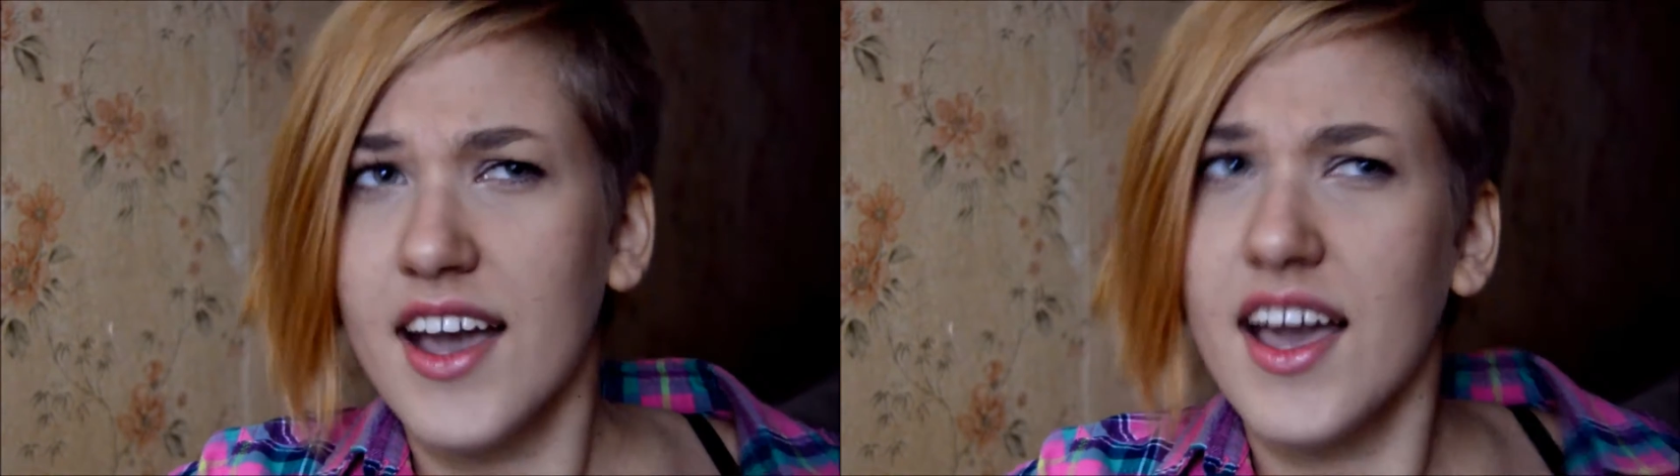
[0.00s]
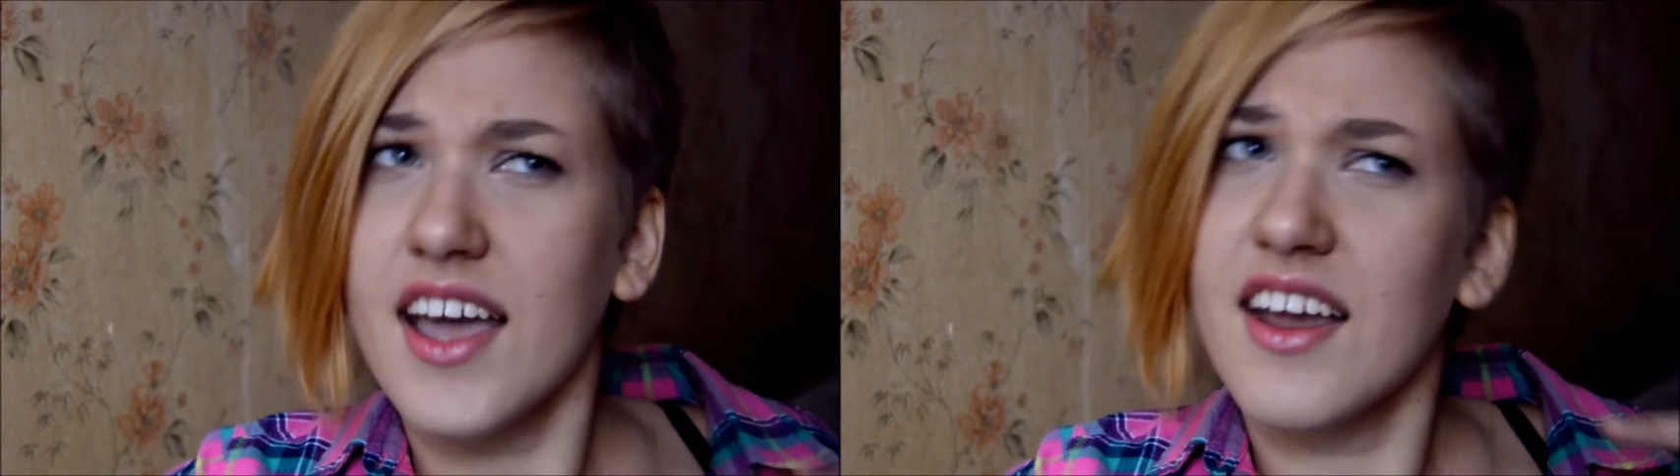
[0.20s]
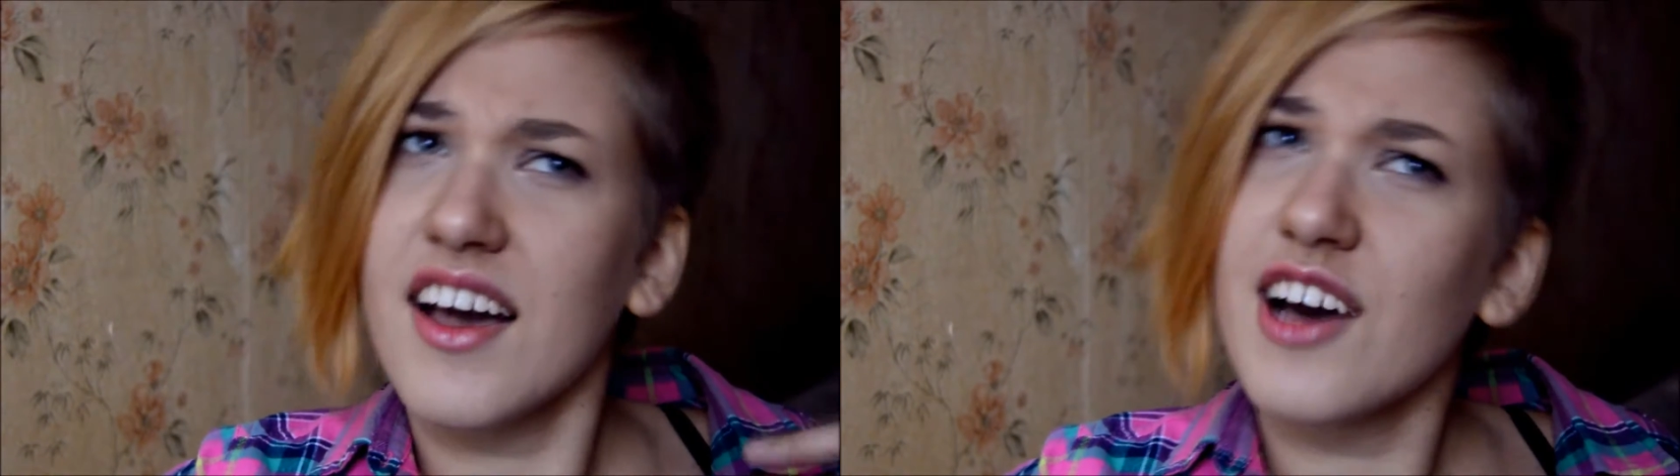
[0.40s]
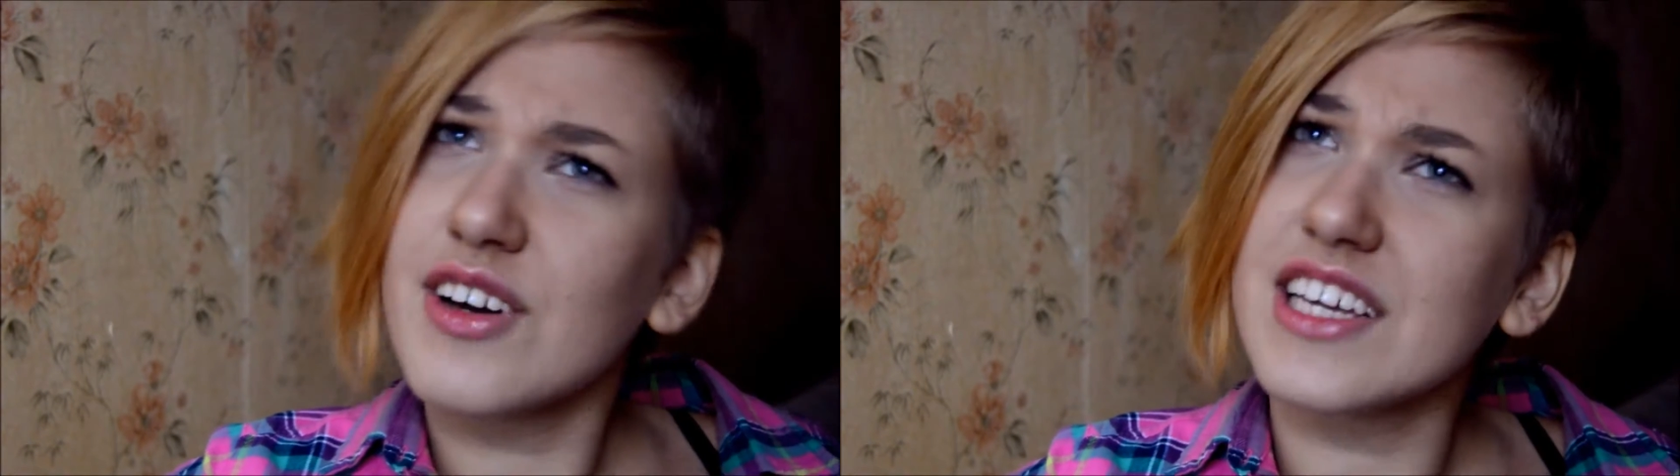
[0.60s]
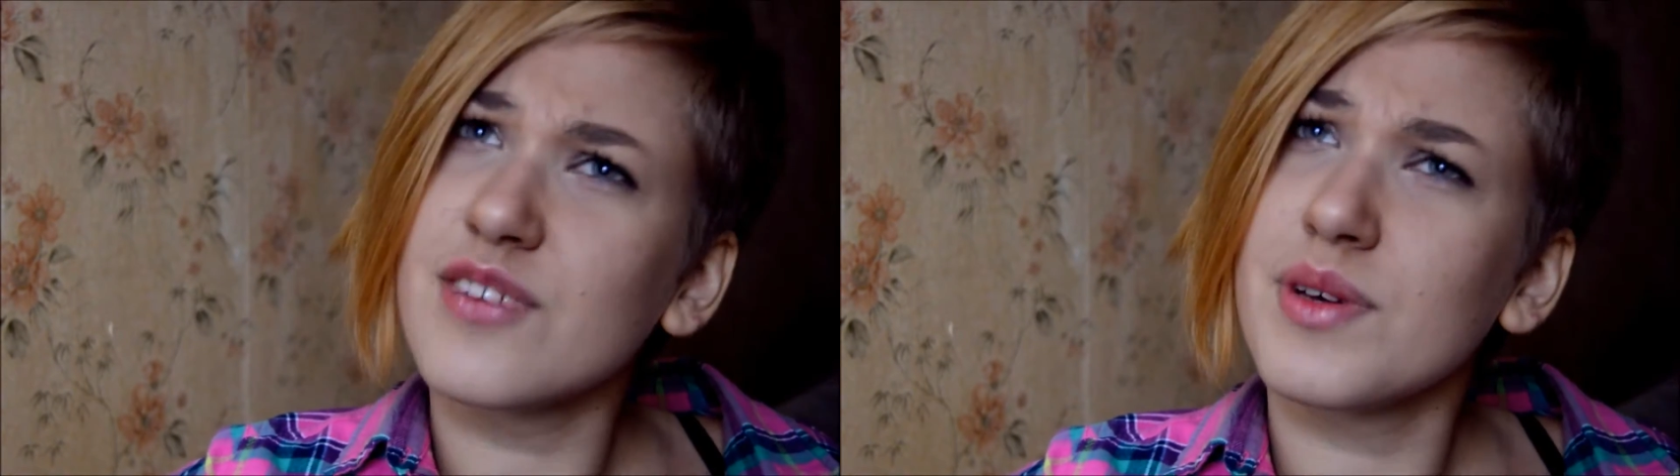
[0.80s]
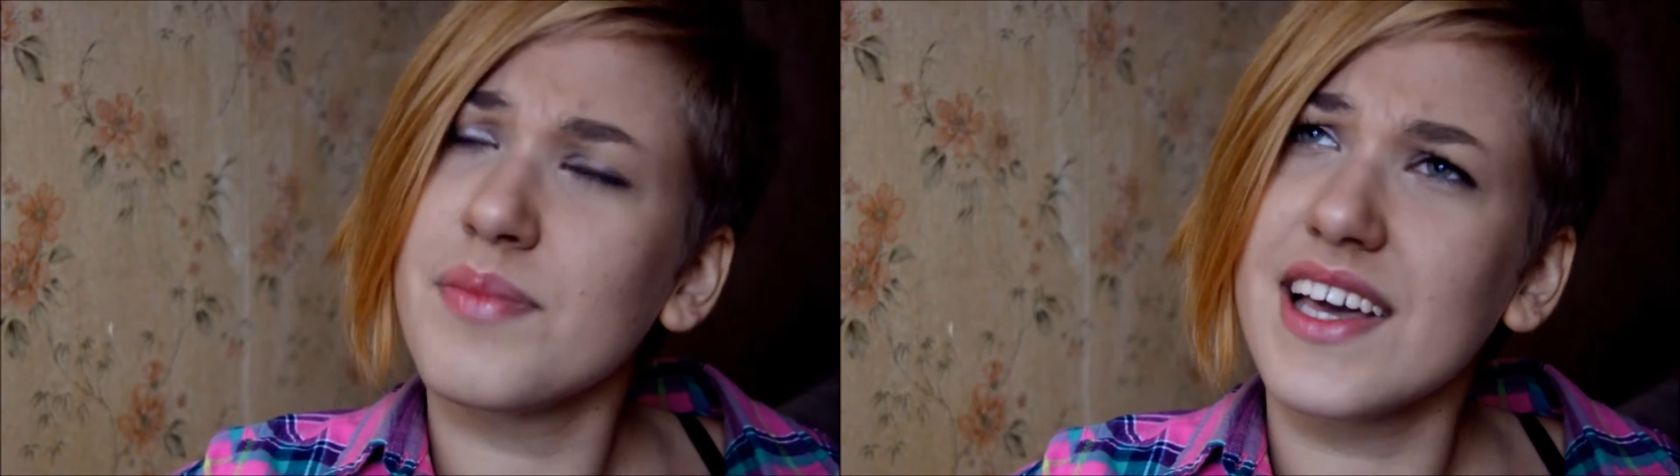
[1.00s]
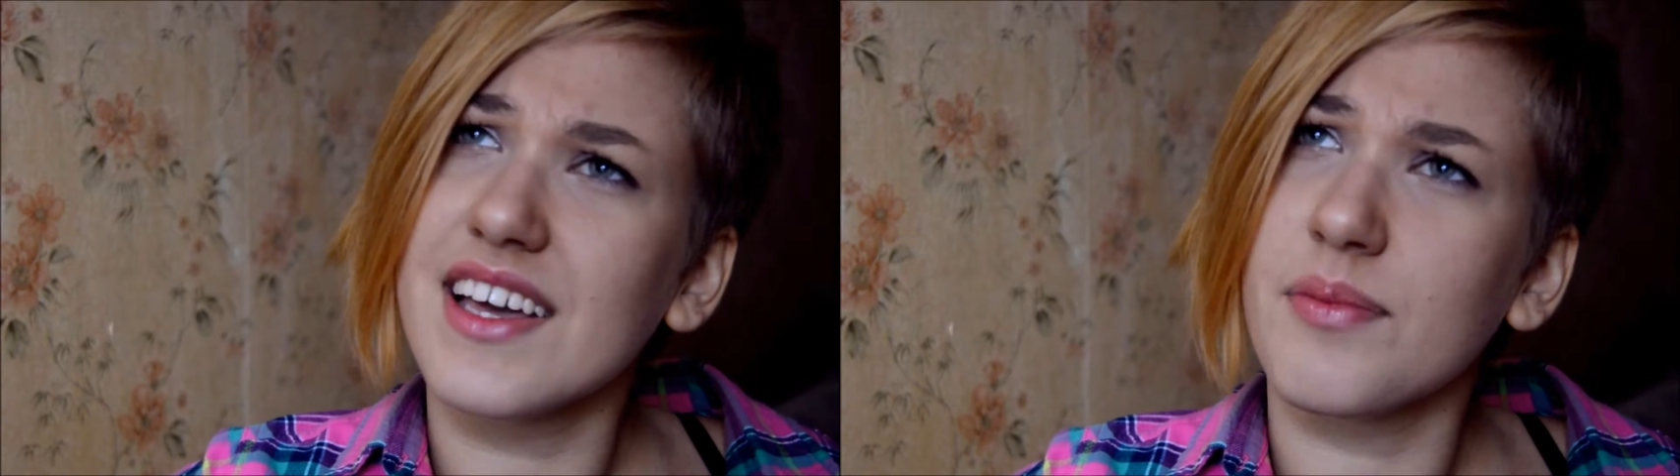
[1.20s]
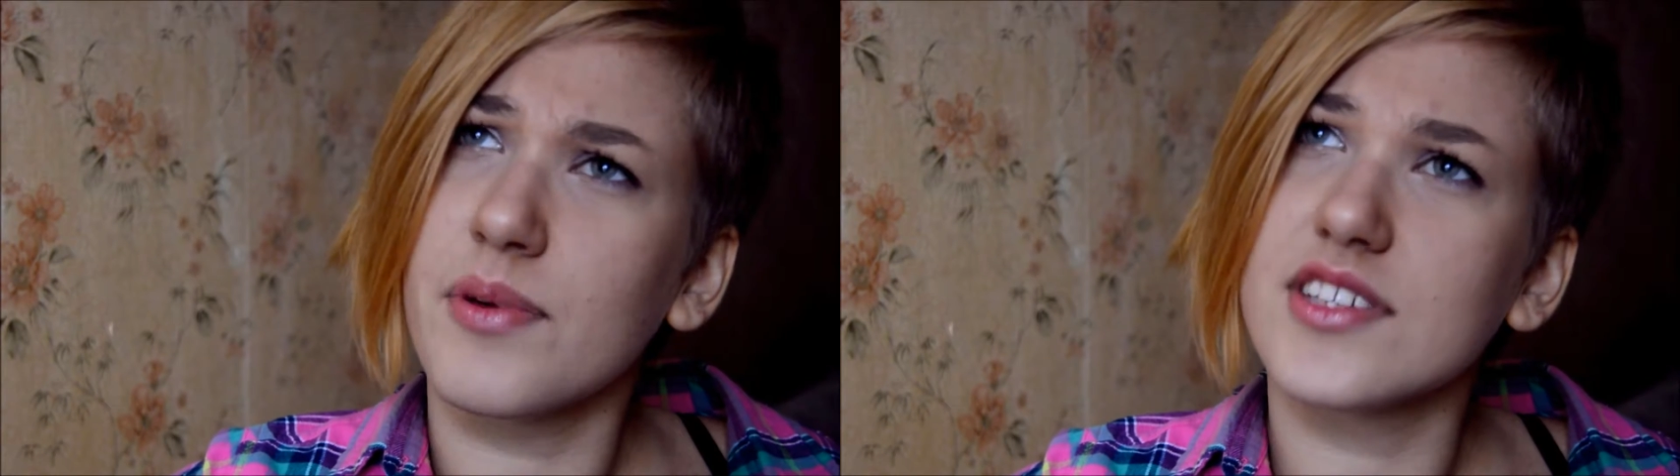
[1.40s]
And how can we make
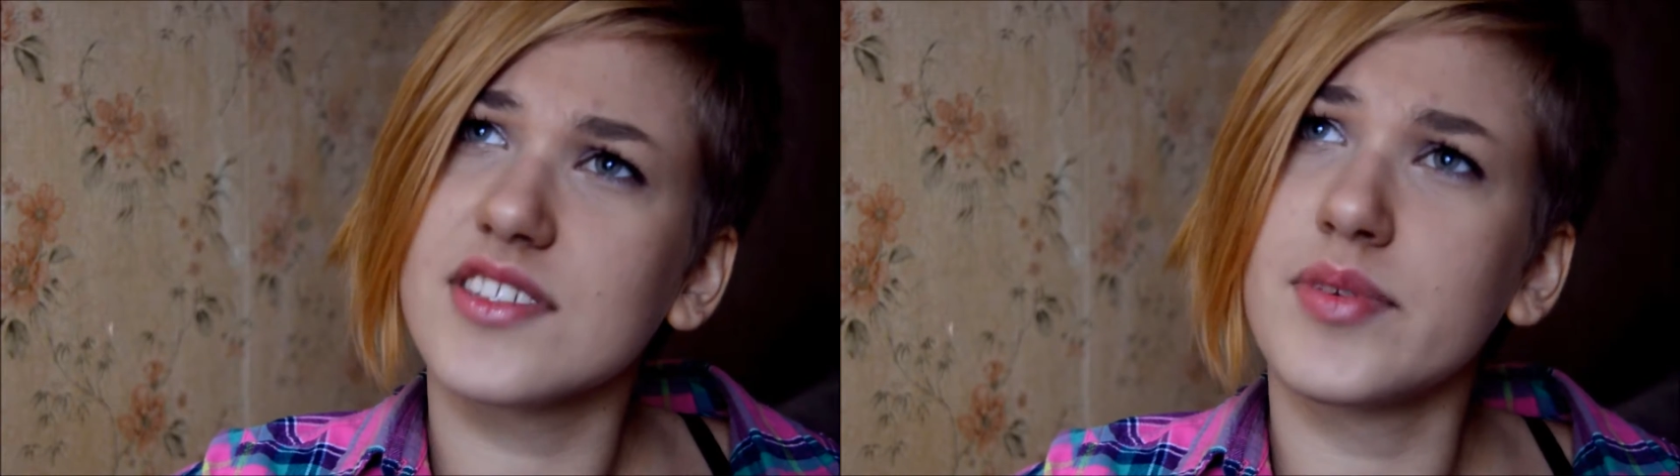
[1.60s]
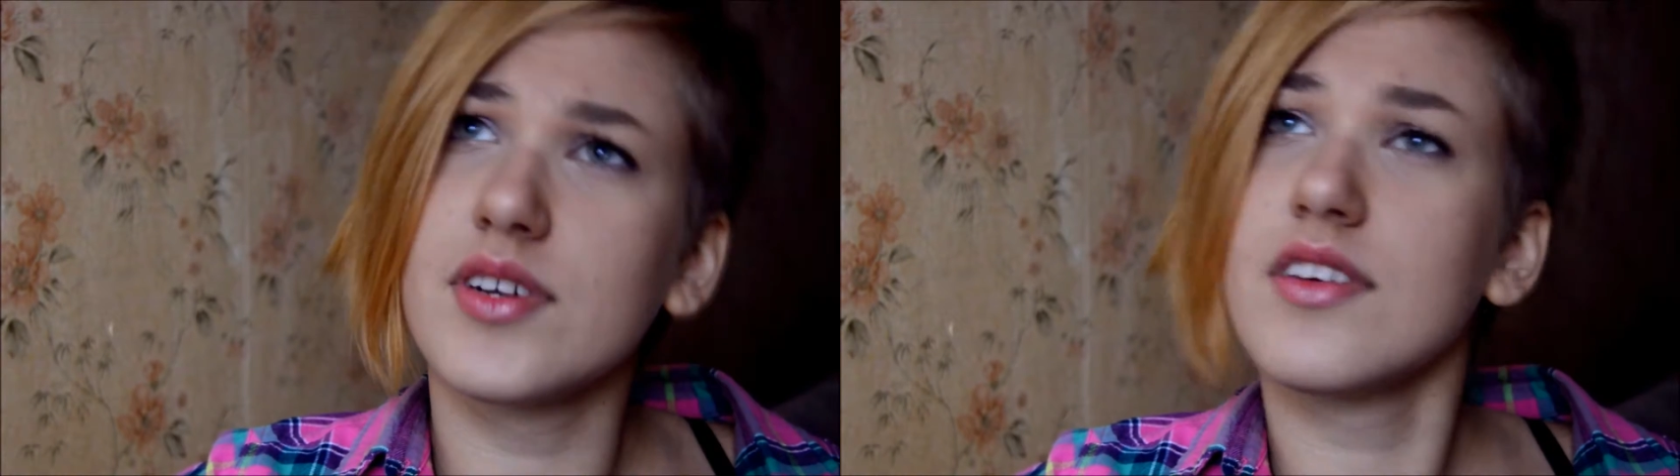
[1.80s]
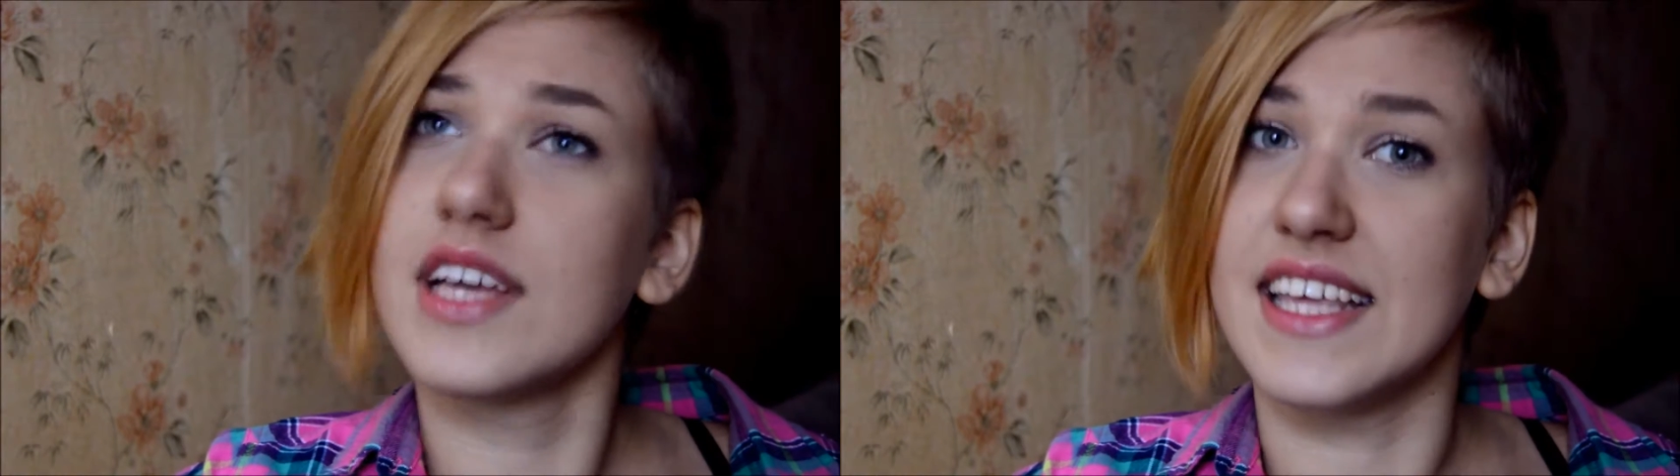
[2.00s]
it possible?